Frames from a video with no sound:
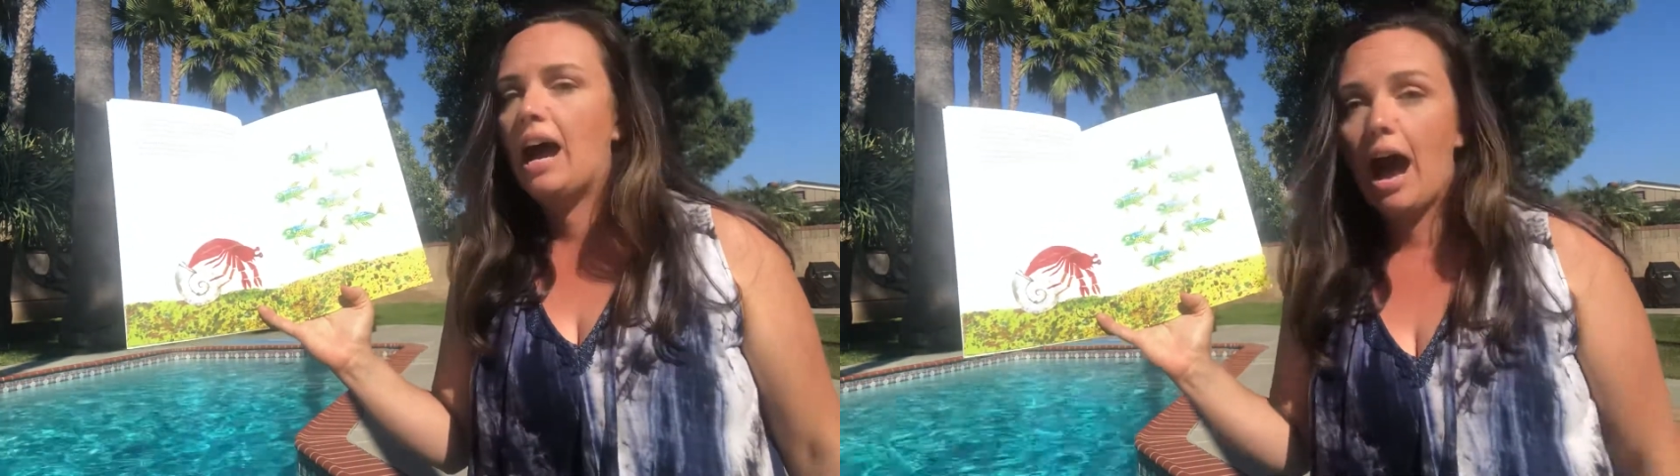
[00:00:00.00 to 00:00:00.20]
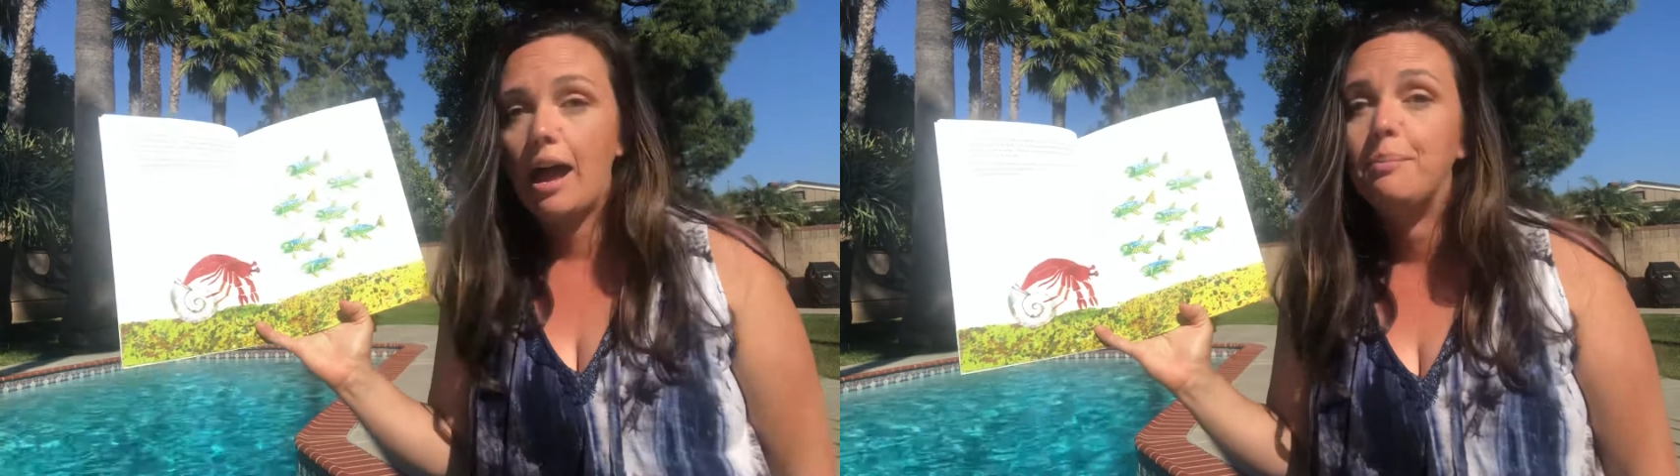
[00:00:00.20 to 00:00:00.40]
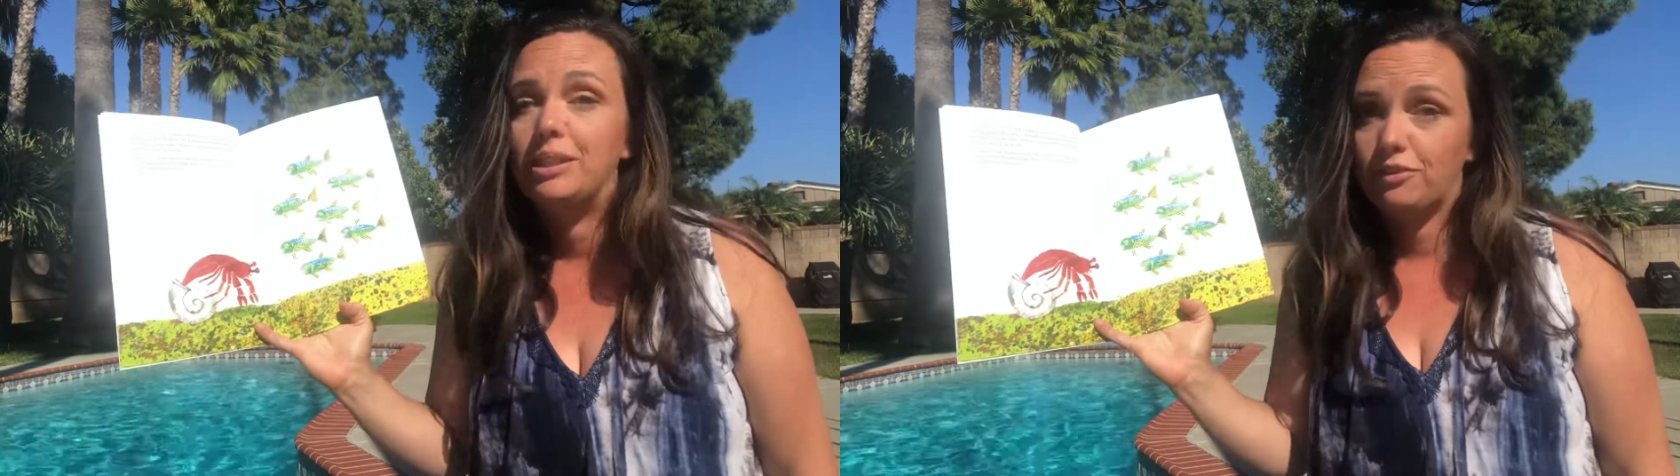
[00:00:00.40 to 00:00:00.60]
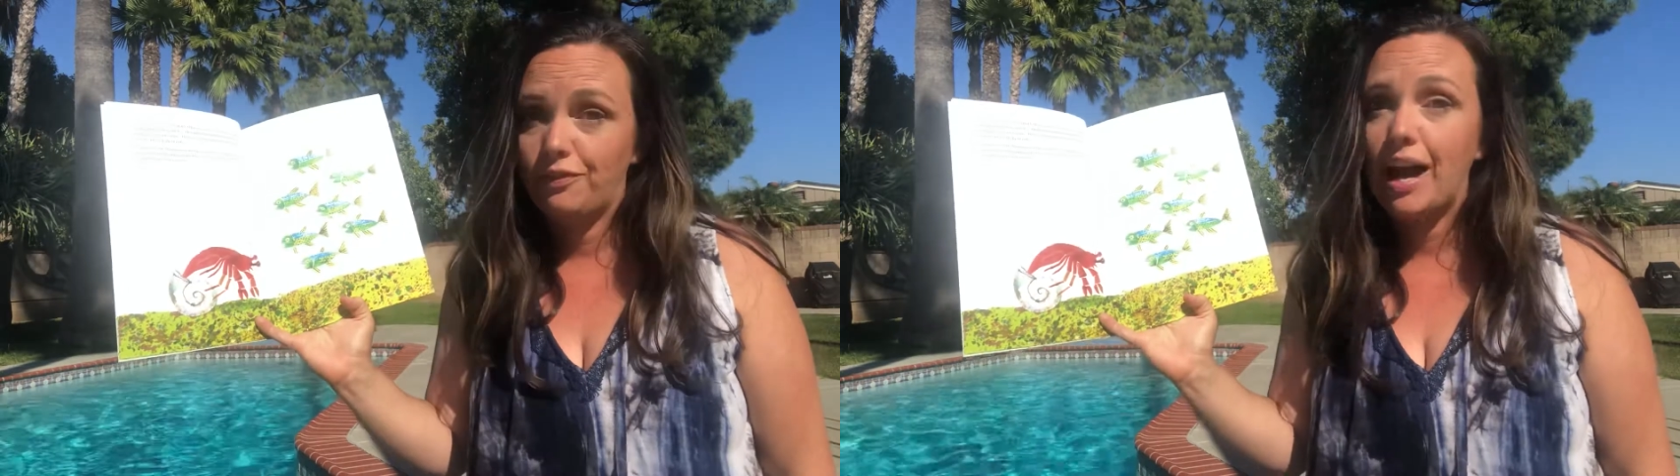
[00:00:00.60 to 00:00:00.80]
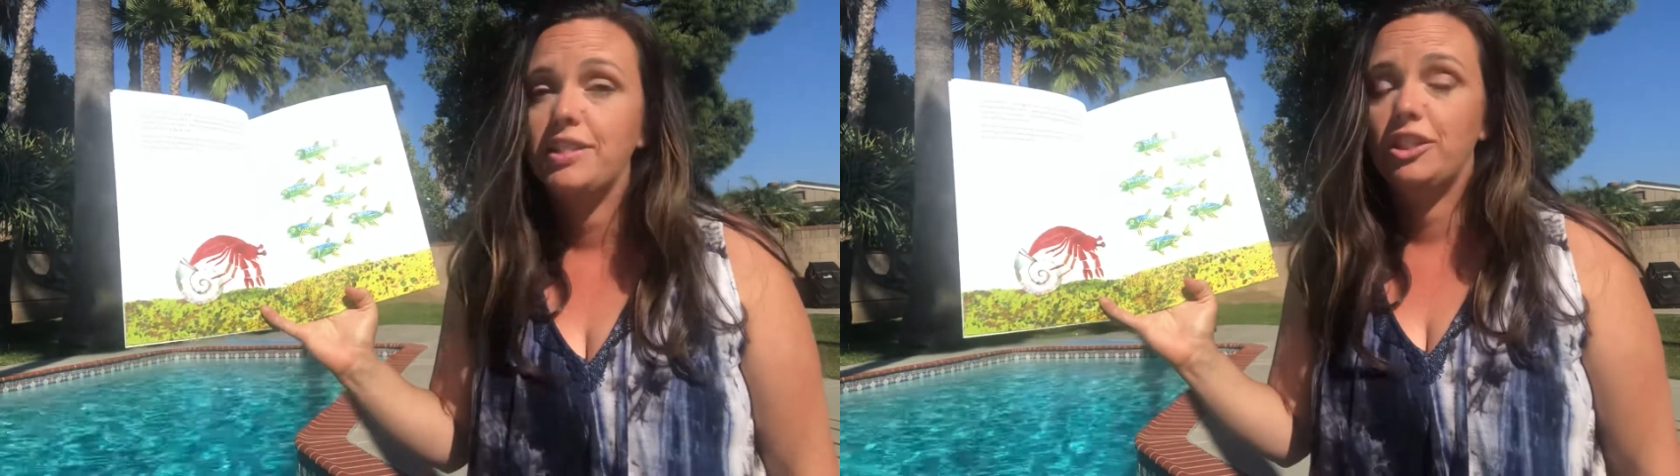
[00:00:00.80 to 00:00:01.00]
I must
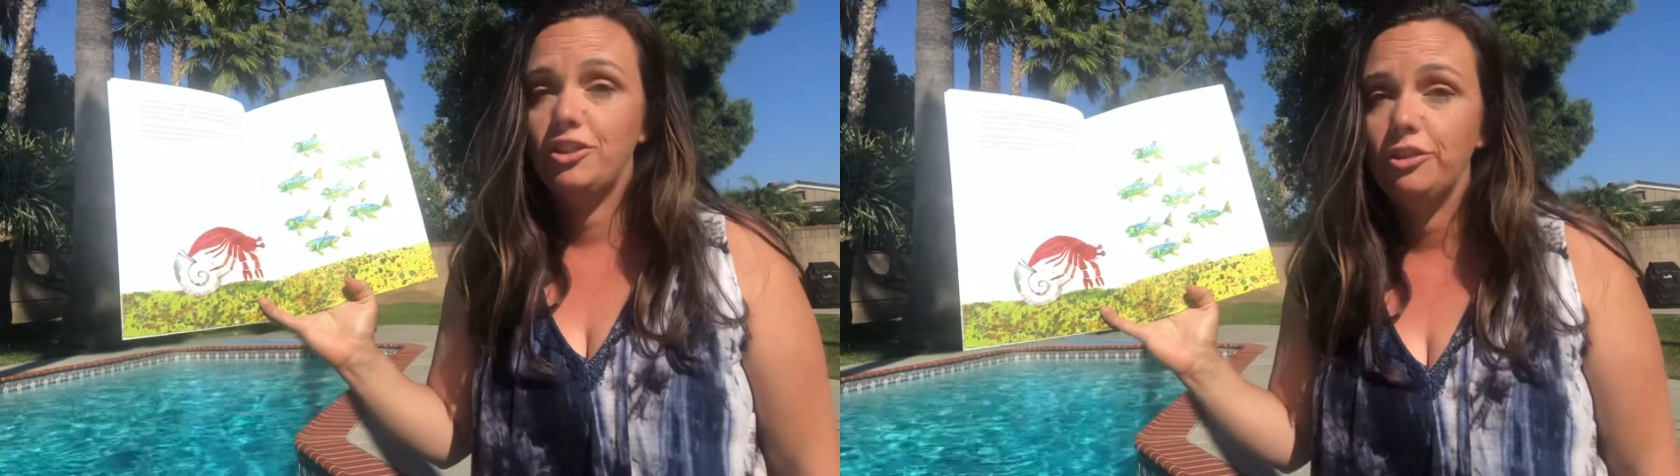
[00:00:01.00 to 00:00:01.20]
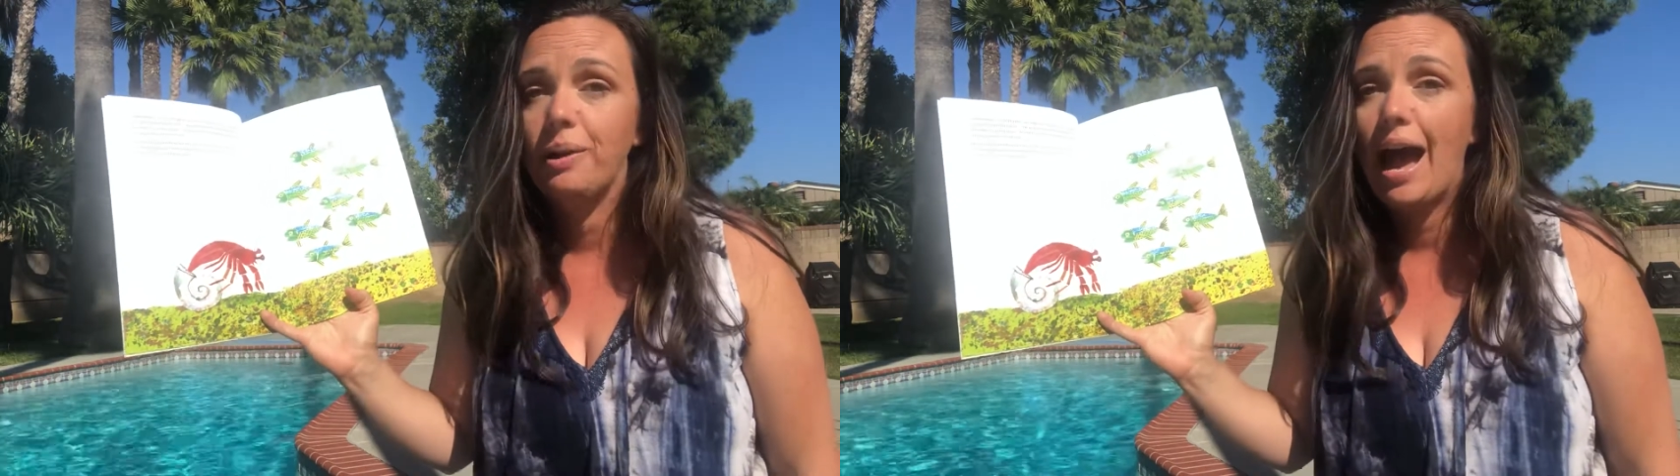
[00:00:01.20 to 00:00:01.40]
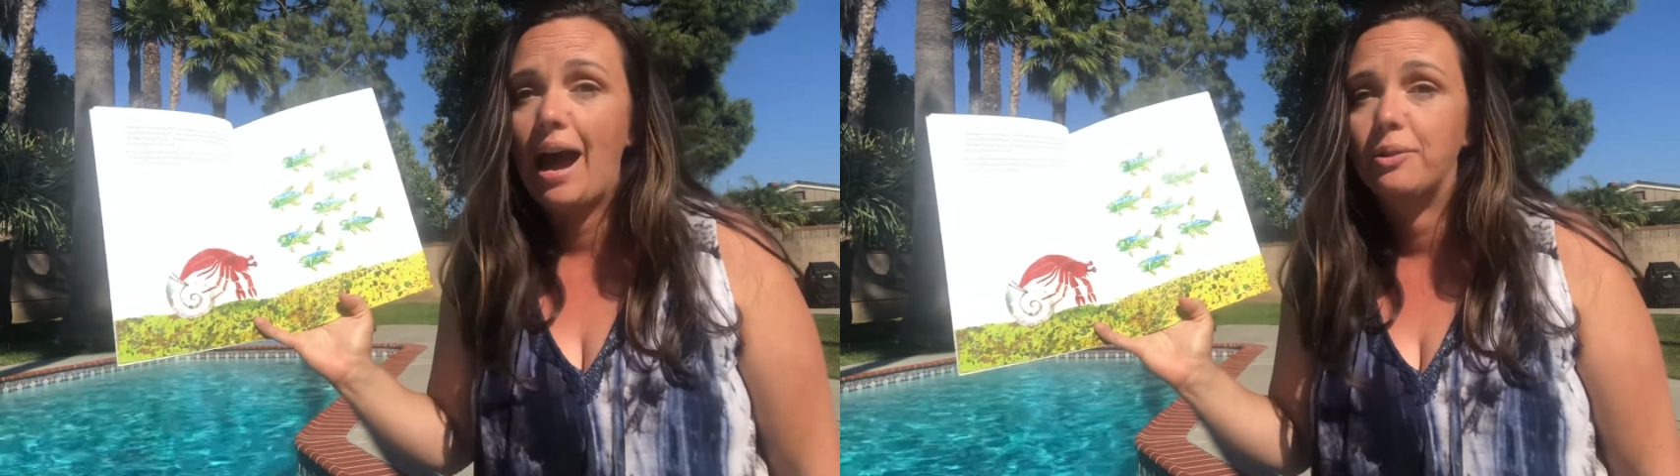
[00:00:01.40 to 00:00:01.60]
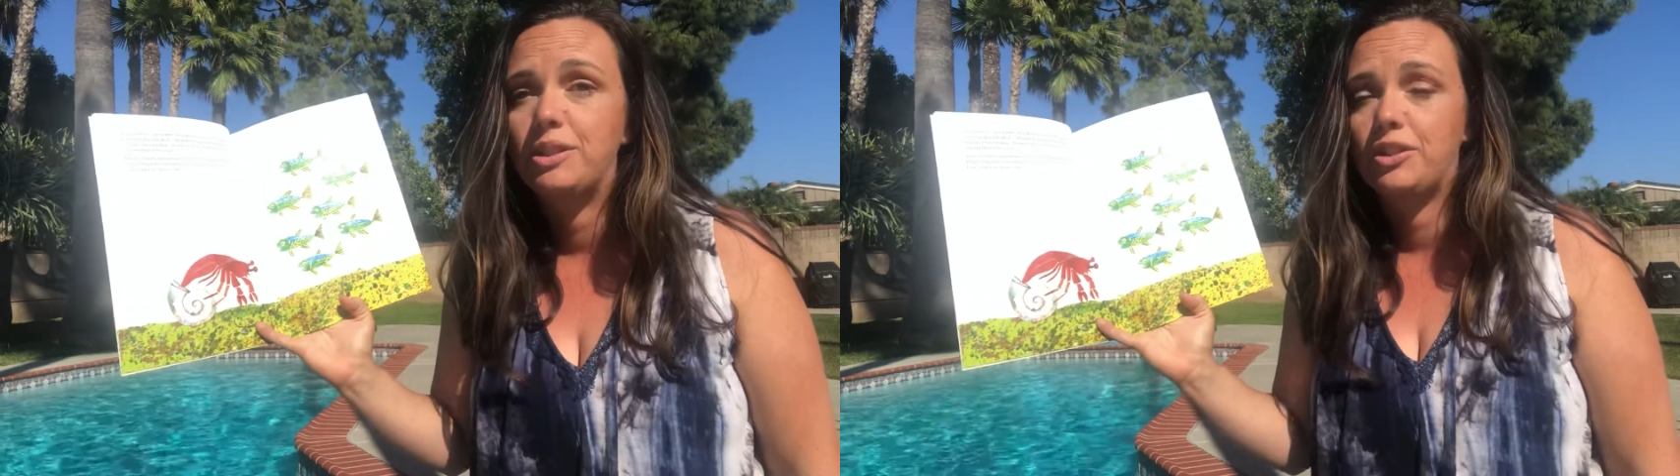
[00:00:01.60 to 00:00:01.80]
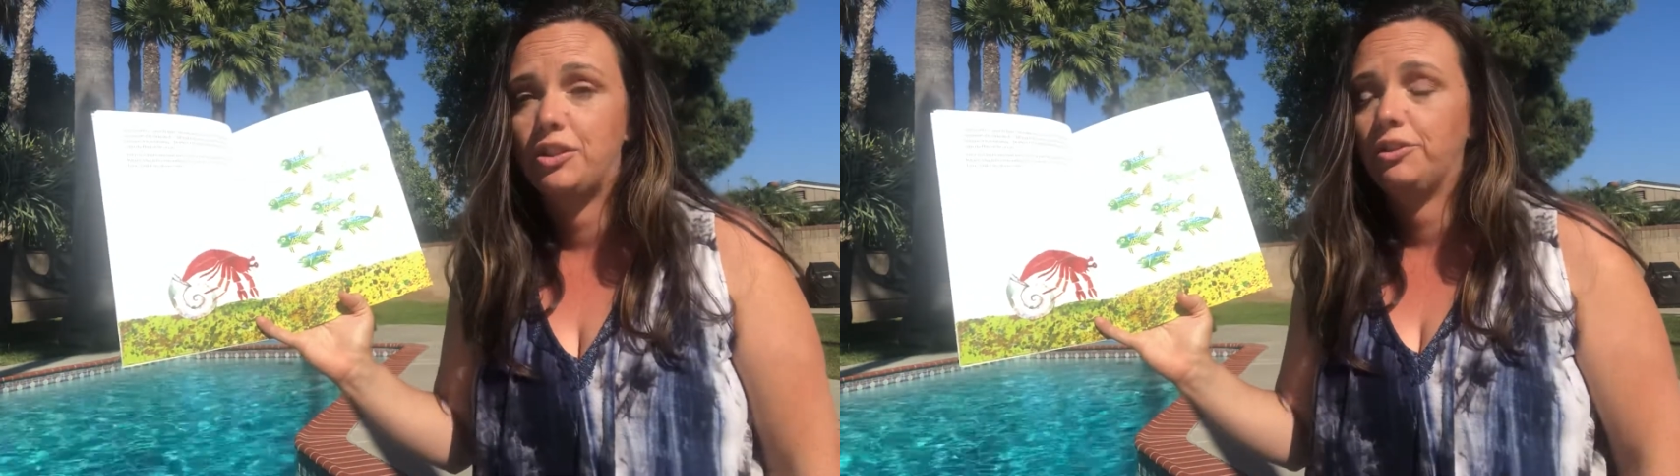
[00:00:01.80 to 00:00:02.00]
find a new house
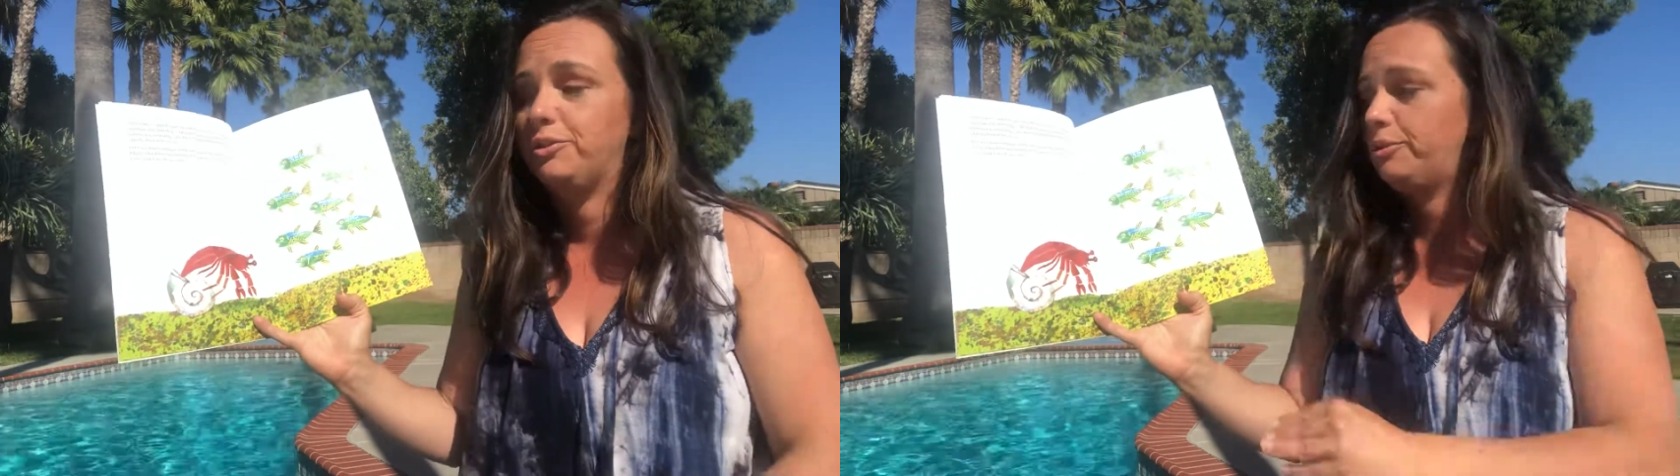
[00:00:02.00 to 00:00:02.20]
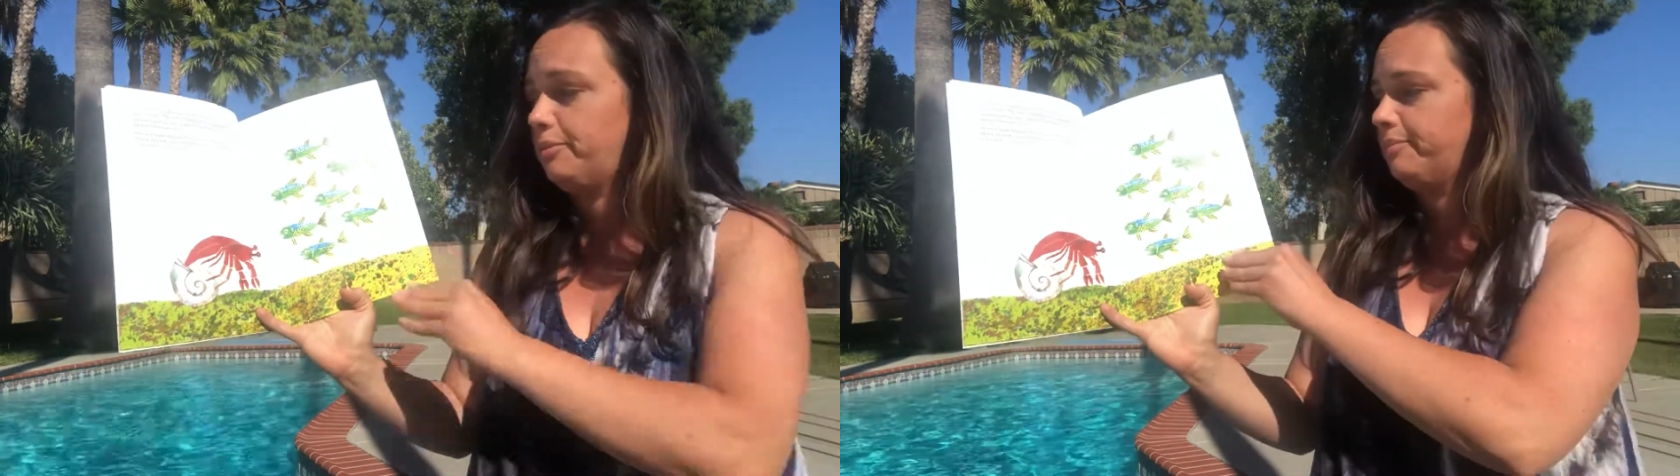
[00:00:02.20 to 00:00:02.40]
soon.